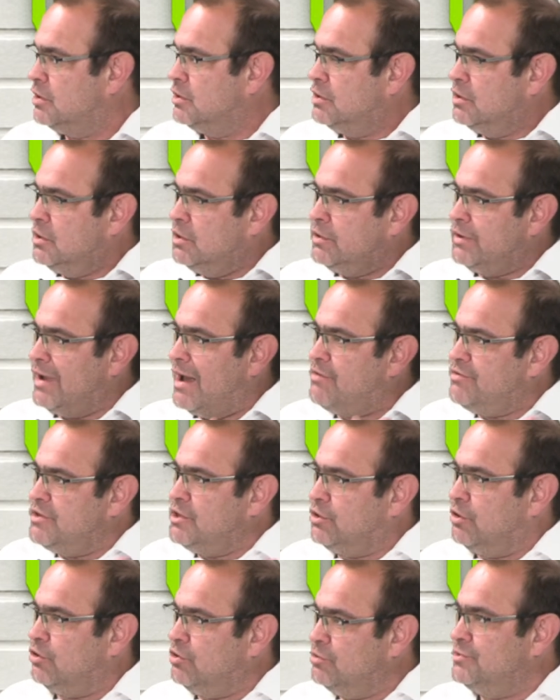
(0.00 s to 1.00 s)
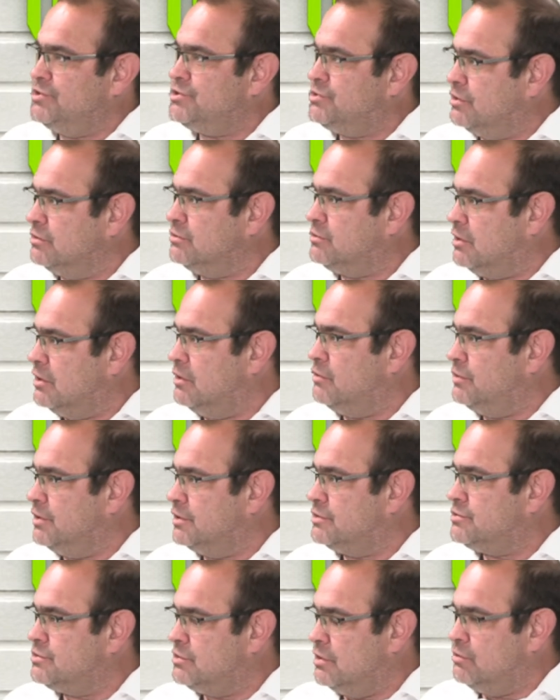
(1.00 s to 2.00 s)
Now the economy is not
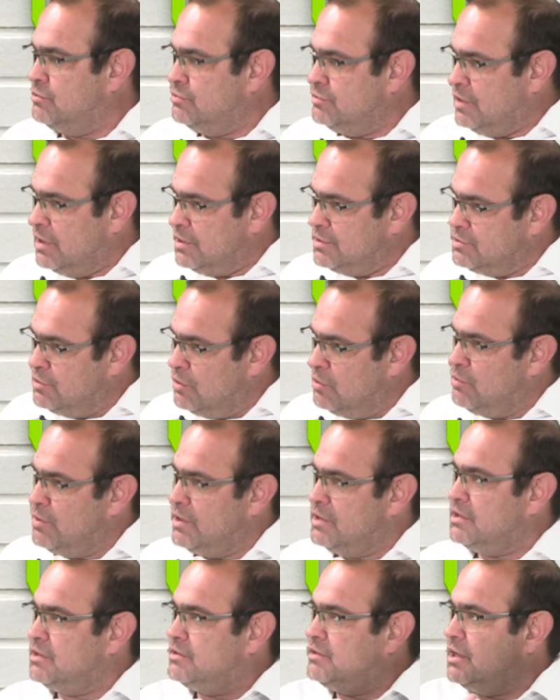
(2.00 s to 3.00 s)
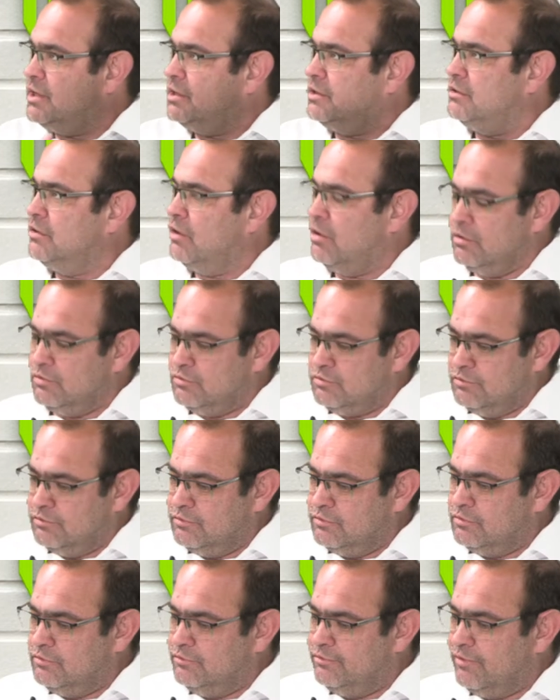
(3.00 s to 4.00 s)
growing, so there is nowhere that they can go
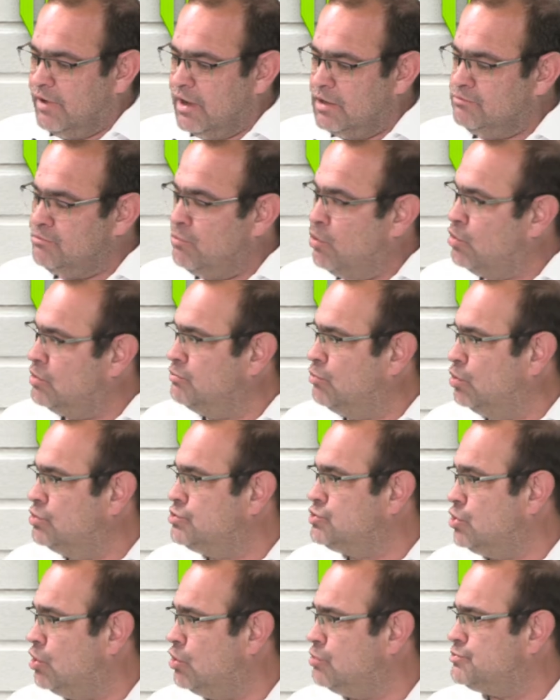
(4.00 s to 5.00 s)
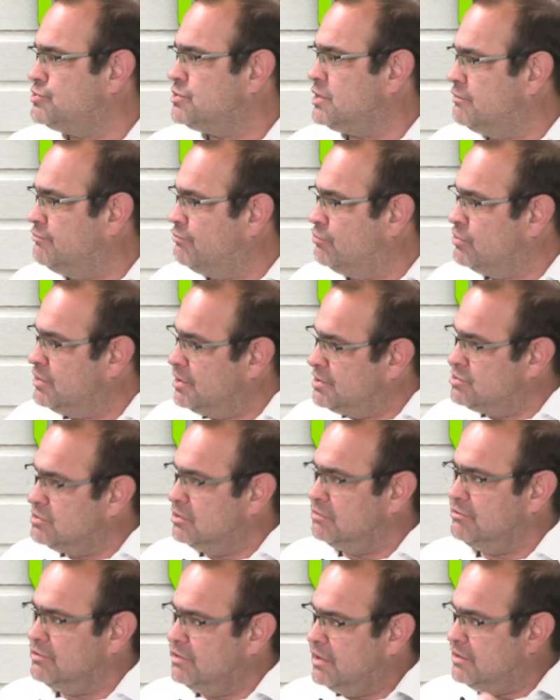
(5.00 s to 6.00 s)
to find more and more jobs and for their
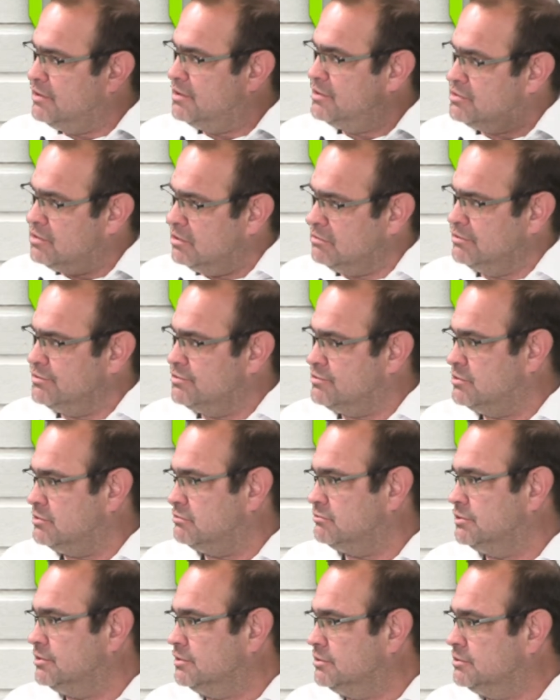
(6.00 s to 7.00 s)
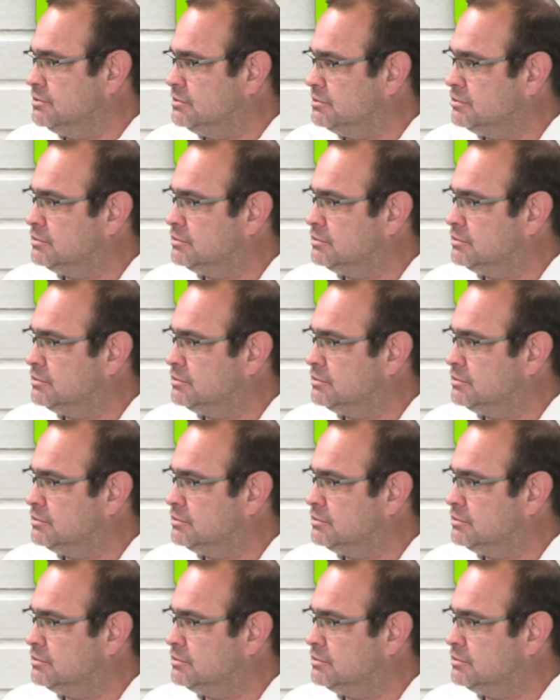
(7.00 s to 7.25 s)
children and their children's children.